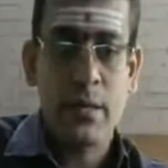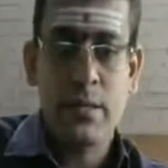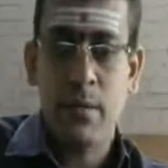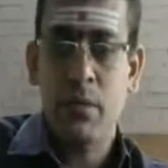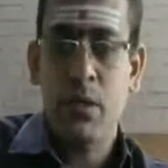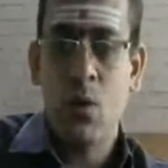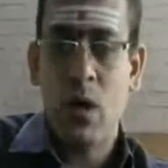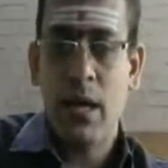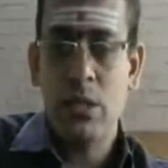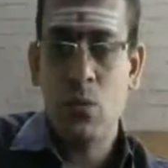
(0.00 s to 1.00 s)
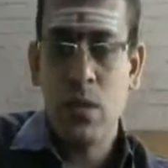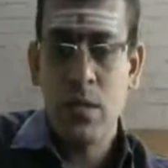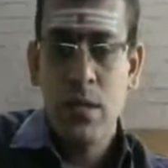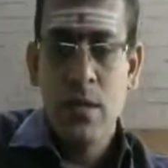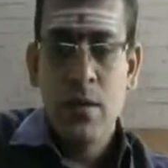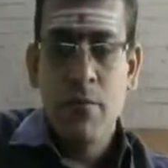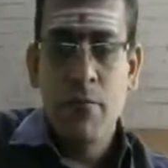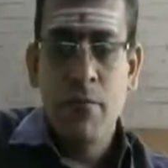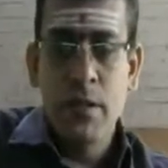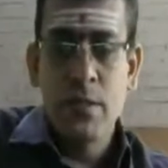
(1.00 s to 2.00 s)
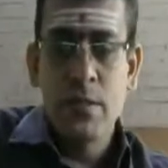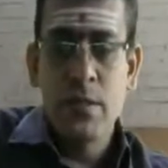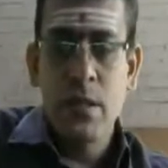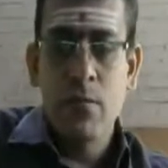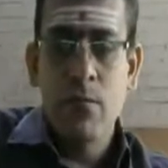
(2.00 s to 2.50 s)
Is something called as the fixed